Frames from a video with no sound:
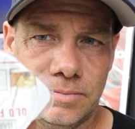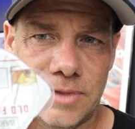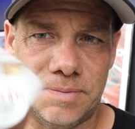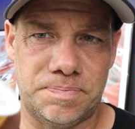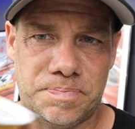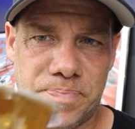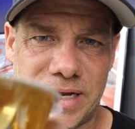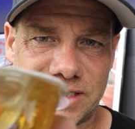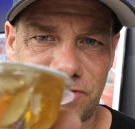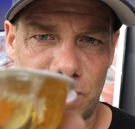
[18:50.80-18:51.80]
It
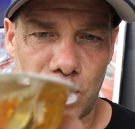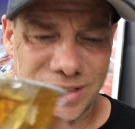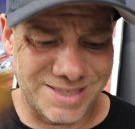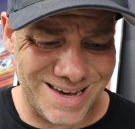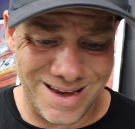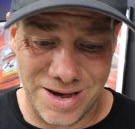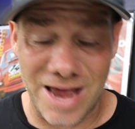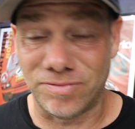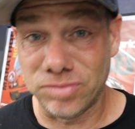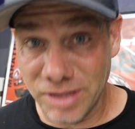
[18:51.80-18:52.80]
picks from whiskey, and you
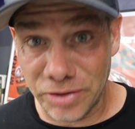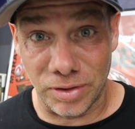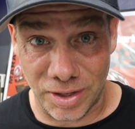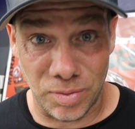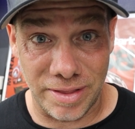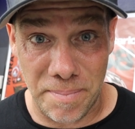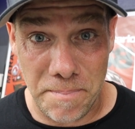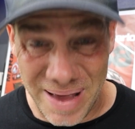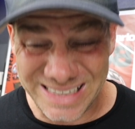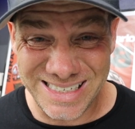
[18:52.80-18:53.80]
have literally one of the
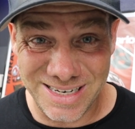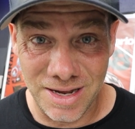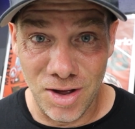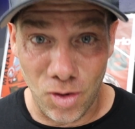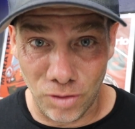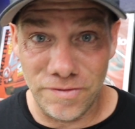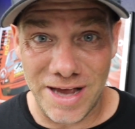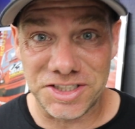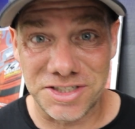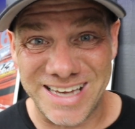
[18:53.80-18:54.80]
best
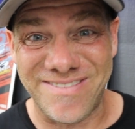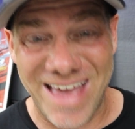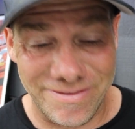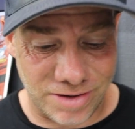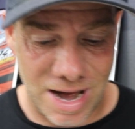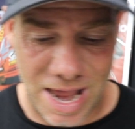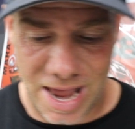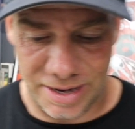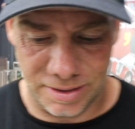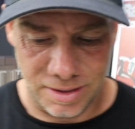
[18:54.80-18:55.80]
old-fashions I've ever
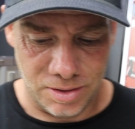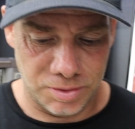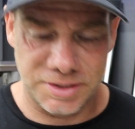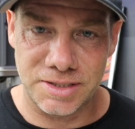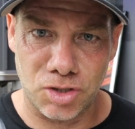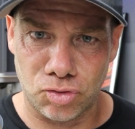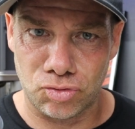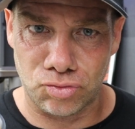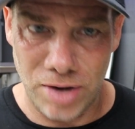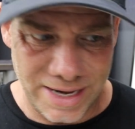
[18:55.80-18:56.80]
had, which is
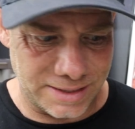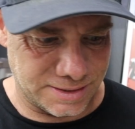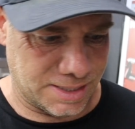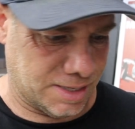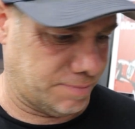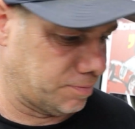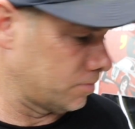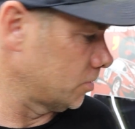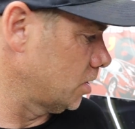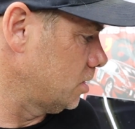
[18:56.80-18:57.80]
crazy.
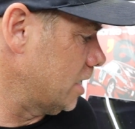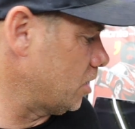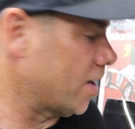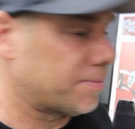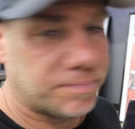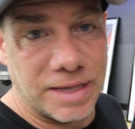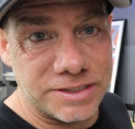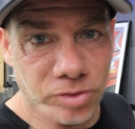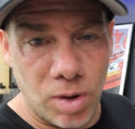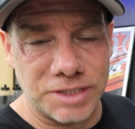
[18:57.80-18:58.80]
Anyway, thanks
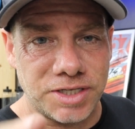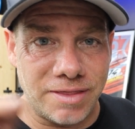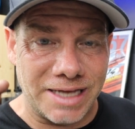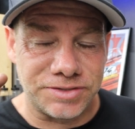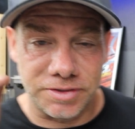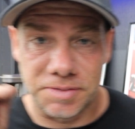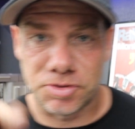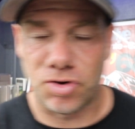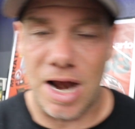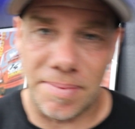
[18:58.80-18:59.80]
for watching. Thanks for
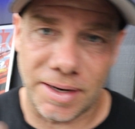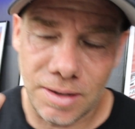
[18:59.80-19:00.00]
subscribing.